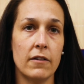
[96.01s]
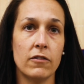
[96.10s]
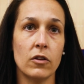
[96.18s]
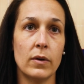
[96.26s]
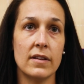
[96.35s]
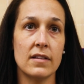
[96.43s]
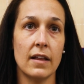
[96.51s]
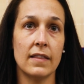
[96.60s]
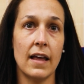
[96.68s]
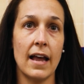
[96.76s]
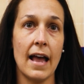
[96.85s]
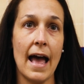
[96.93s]
influence that
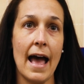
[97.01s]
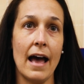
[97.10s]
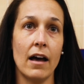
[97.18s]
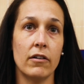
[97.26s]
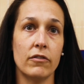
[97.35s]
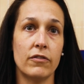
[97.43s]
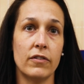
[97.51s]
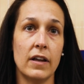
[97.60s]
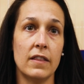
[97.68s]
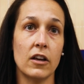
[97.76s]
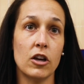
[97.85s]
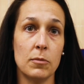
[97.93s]
they have
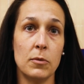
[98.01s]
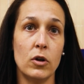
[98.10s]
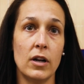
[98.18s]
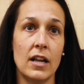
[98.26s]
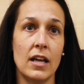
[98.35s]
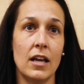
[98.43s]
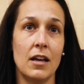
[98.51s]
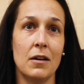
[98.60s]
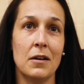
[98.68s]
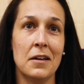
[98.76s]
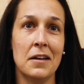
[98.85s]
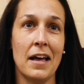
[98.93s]
in the community
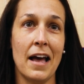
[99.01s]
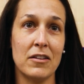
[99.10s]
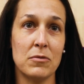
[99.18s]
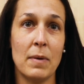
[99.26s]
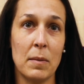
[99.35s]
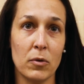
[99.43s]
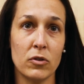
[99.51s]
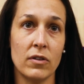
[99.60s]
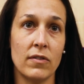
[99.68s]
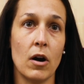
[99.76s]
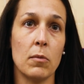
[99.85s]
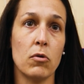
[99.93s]
as members of
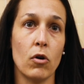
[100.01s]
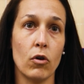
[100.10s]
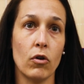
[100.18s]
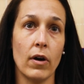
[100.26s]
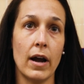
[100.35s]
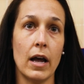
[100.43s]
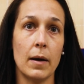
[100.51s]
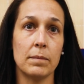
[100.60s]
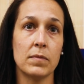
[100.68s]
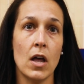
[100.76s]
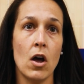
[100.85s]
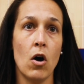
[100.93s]
our program,
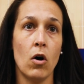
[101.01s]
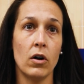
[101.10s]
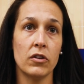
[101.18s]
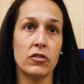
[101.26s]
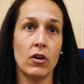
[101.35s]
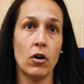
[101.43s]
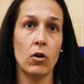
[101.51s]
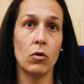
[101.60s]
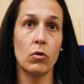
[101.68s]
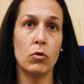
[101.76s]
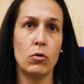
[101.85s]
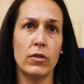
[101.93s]
also
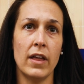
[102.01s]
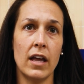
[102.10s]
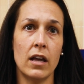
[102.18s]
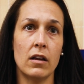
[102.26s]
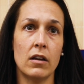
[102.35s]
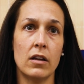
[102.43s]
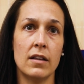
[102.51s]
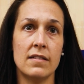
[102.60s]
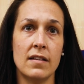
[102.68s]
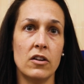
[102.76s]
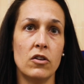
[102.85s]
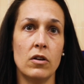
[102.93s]
who they
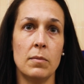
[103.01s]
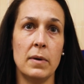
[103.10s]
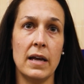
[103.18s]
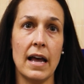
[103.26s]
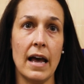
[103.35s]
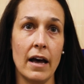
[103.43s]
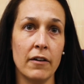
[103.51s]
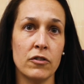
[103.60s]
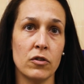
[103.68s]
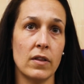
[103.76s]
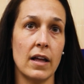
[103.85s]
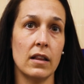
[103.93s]
continue to be
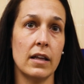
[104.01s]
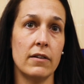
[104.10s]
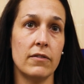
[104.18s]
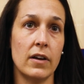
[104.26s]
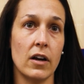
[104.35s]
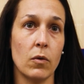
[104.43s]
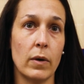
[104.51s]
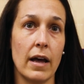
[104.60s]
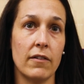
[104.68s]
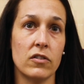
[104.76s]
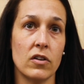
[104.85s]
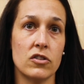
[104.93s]
after they leave here. We
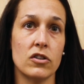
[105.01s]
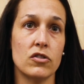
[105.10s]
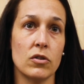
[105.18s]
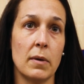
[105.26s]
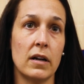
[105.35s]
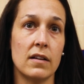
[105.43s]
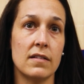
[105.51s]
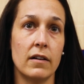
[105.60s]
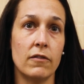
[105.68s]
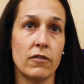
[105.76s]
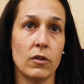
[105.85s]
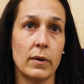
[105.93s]
have such a tremendous
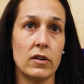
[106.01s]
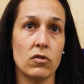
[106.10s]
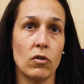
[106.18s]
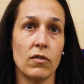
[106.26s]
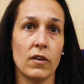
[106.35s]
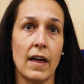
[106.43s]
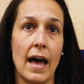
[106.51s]
influence over